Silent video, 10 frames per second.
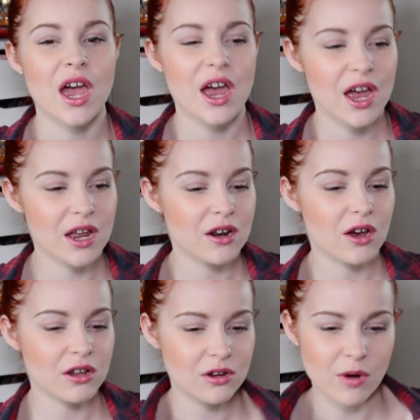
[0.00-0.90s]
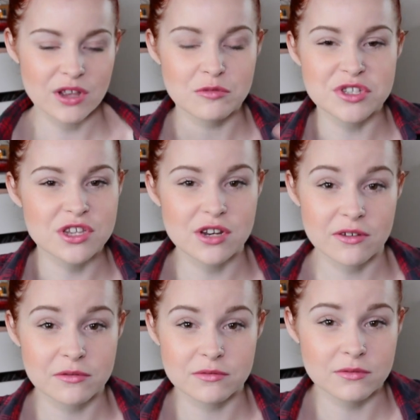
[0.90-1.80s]
And I like wearing them in
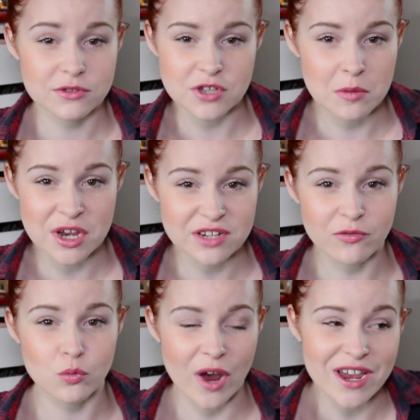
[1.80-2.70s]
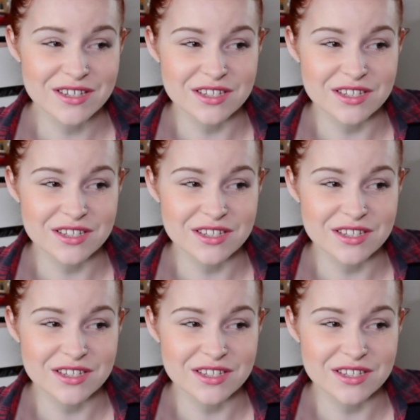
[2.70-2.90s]
so many different ways.